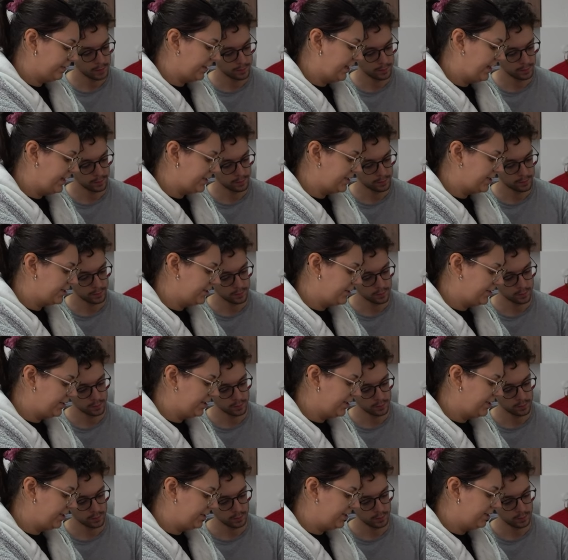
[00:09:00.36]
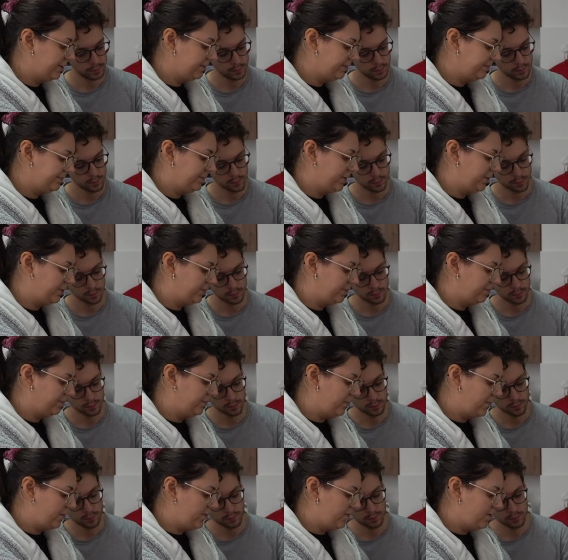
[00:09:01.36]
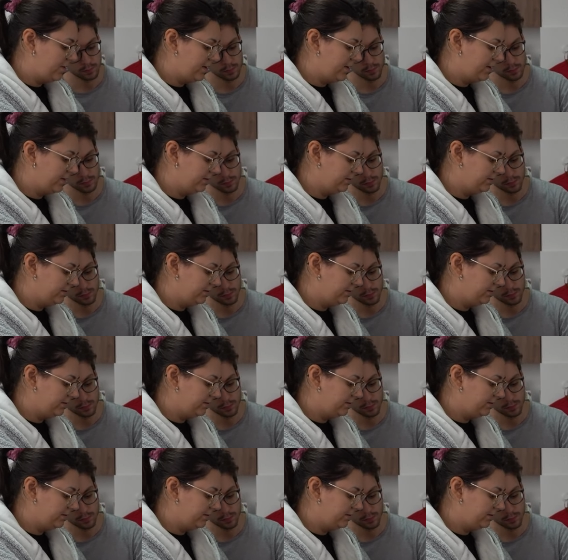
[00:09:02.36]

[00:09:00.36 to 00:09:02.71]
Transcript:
Speaker 1: I stir, you pour.